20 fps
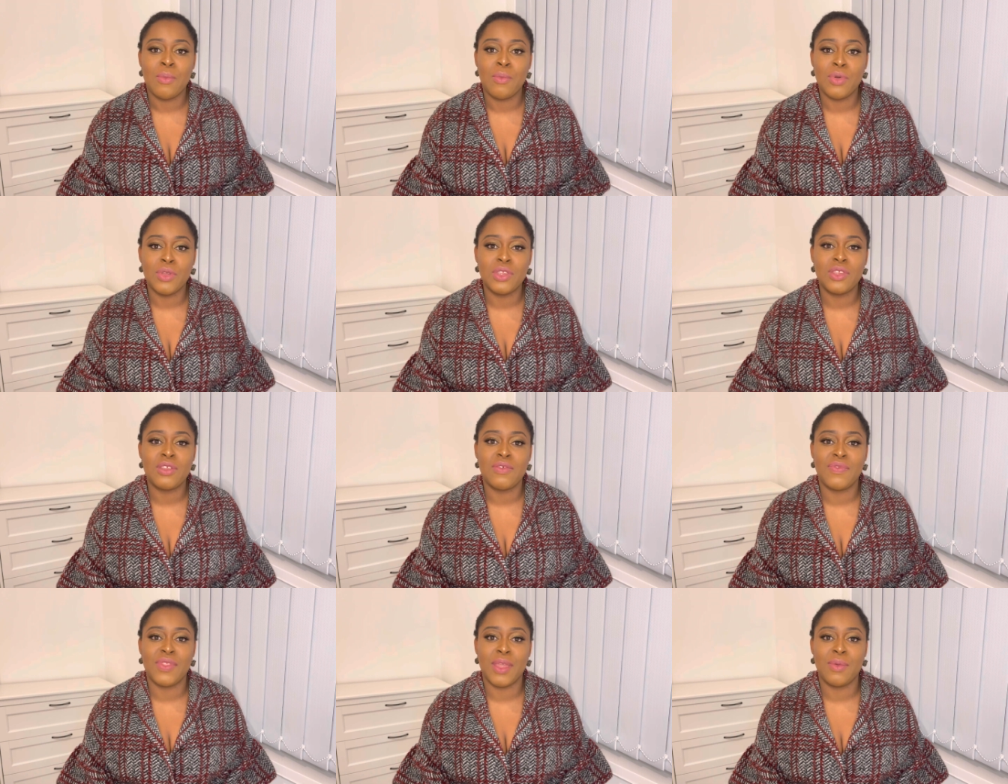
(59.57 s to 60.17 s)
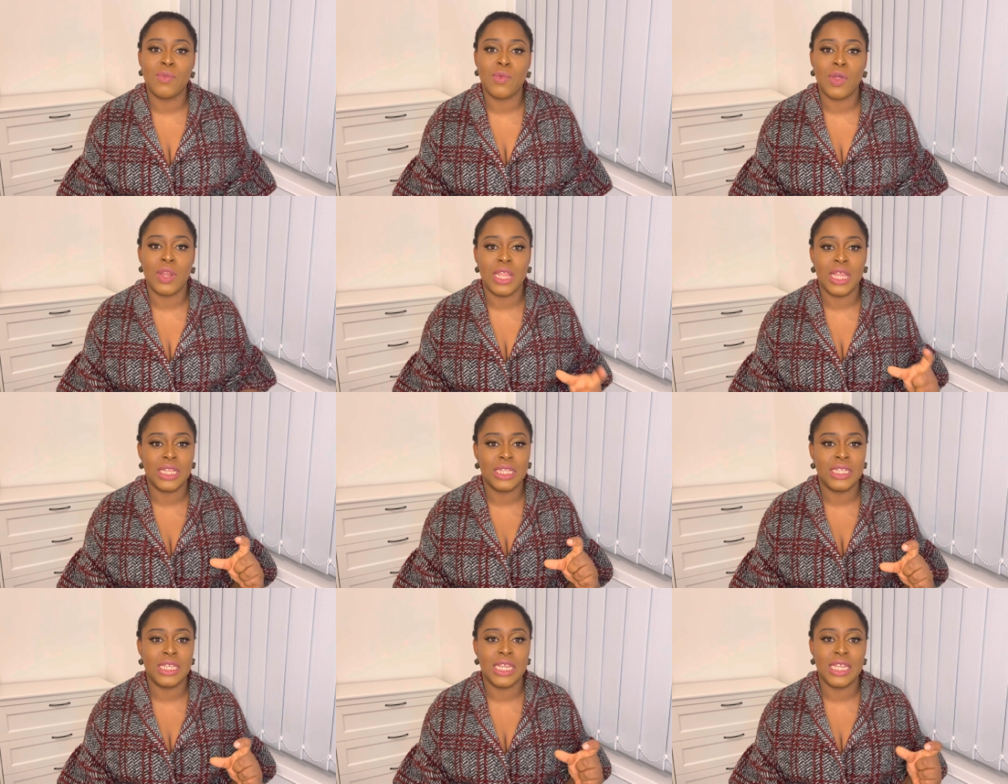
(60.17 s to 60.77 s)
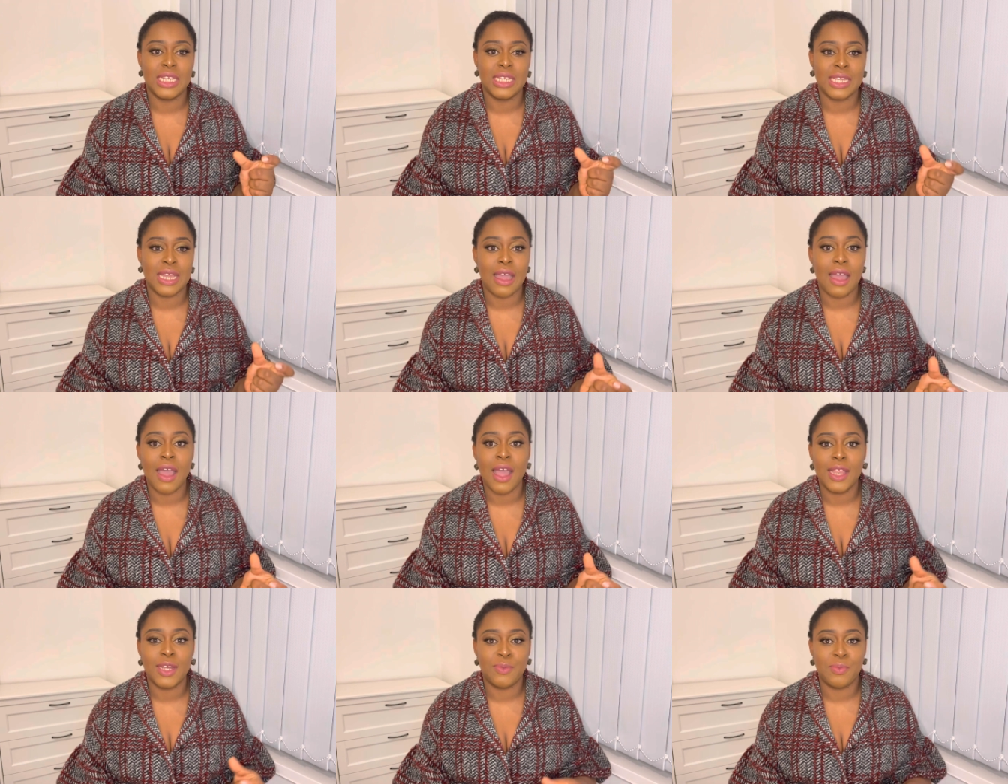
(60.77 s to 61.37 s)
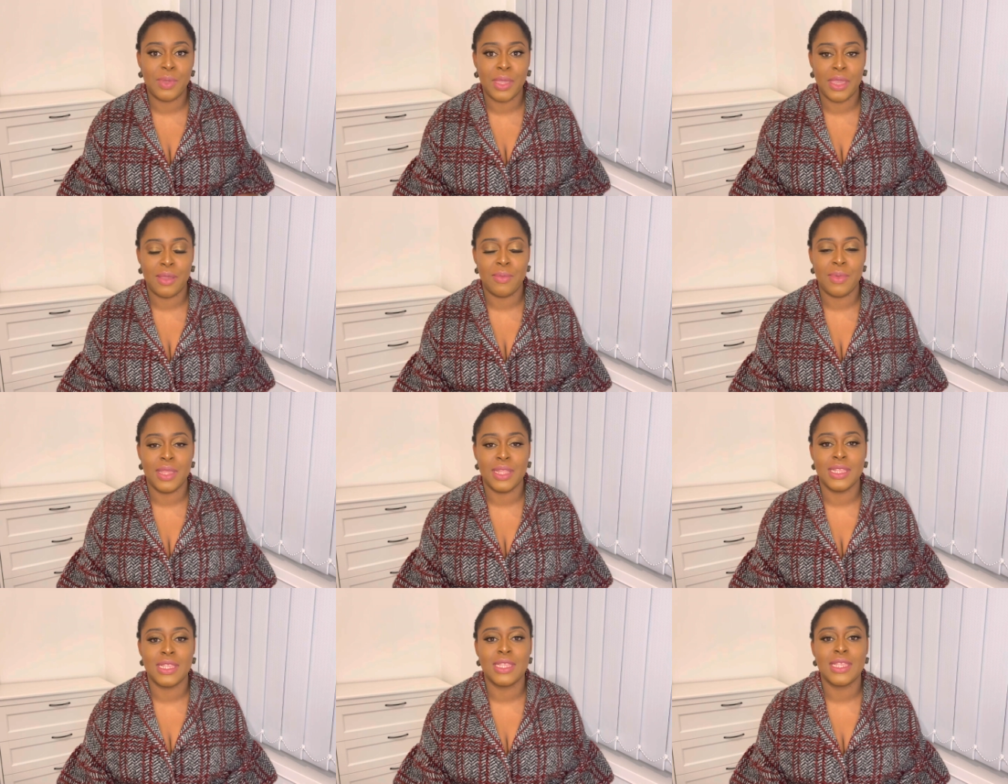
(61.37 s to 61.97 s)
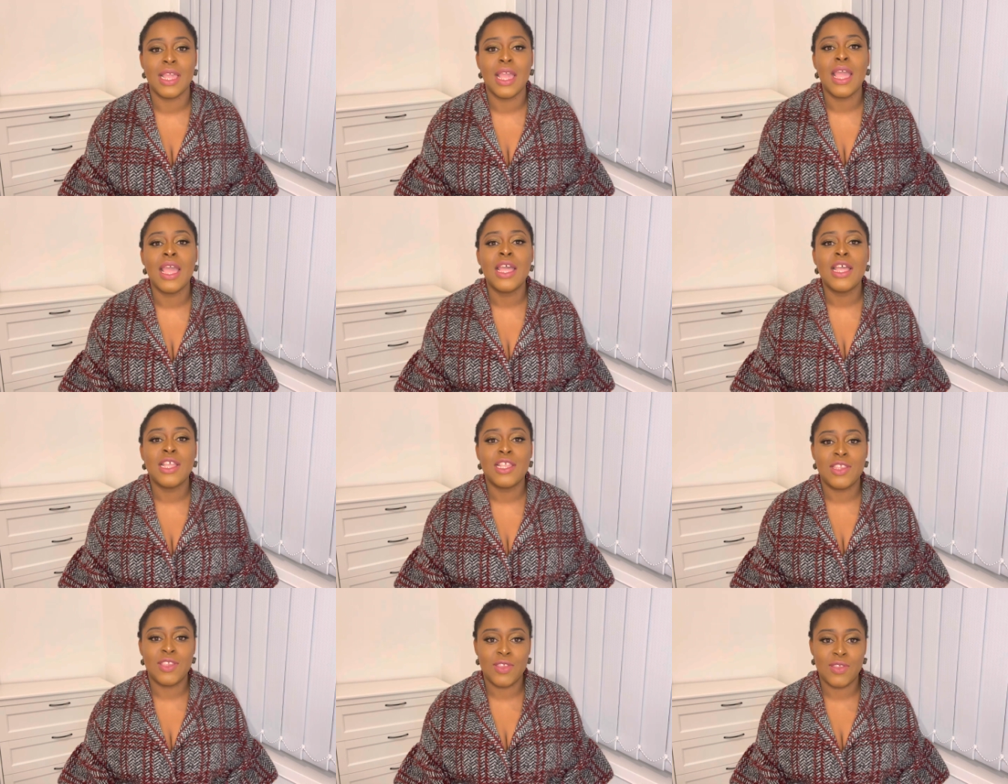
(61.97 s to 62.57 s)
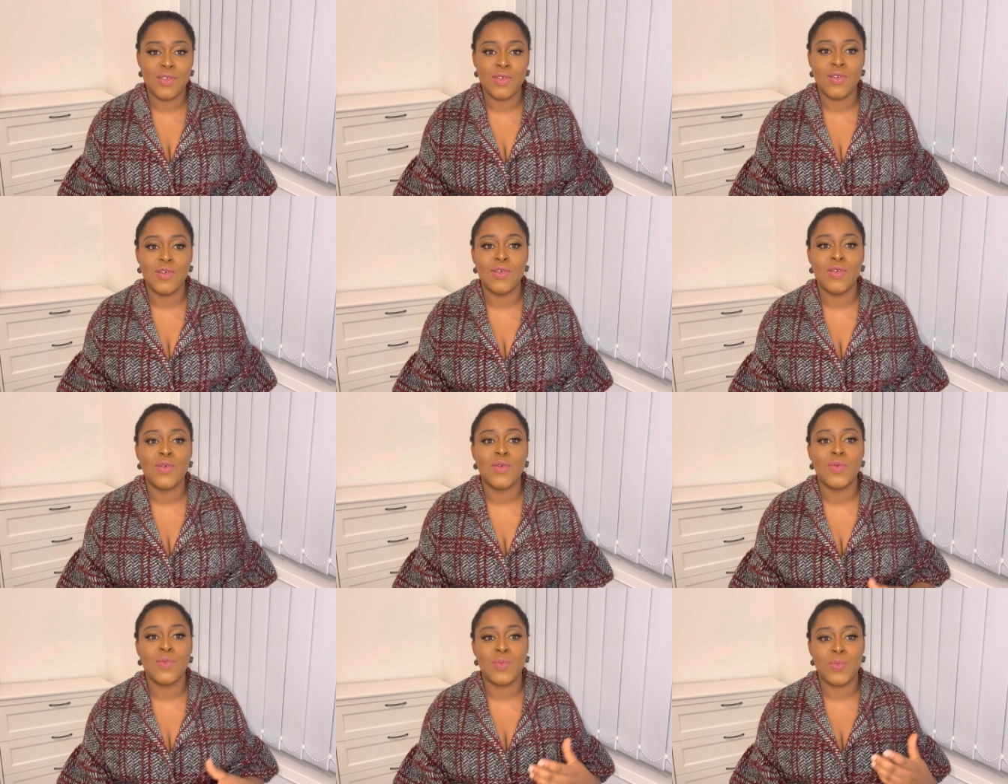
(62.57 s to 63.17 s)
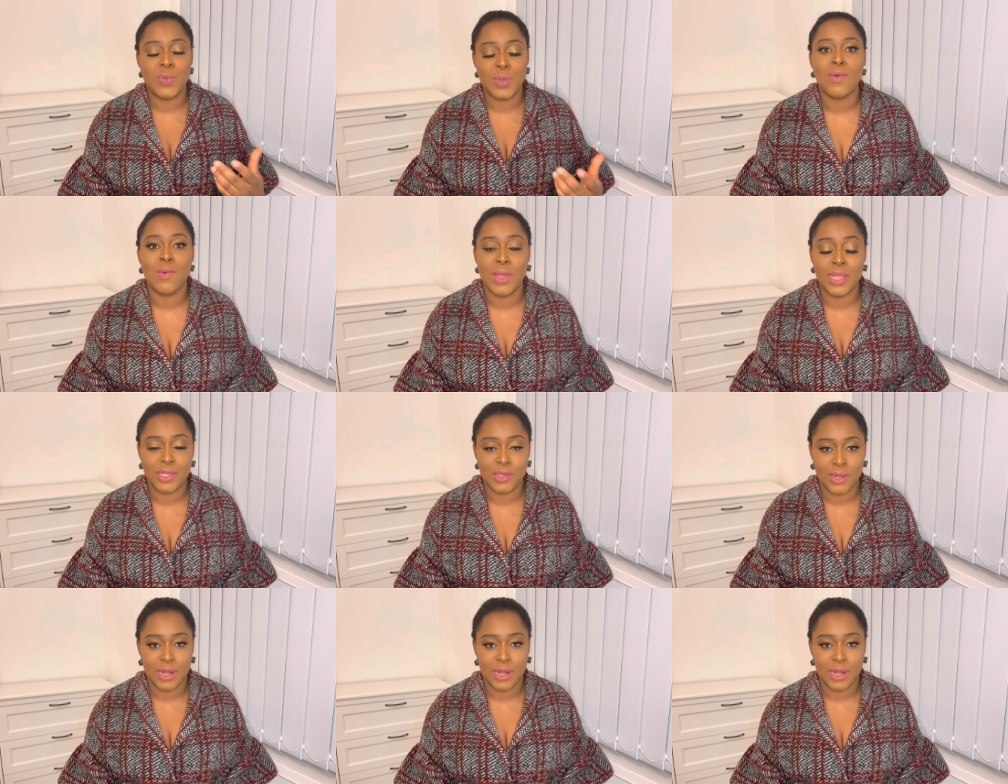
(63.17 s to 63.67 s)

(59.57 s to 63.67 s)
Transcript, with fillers: most of them collected card payments. So we went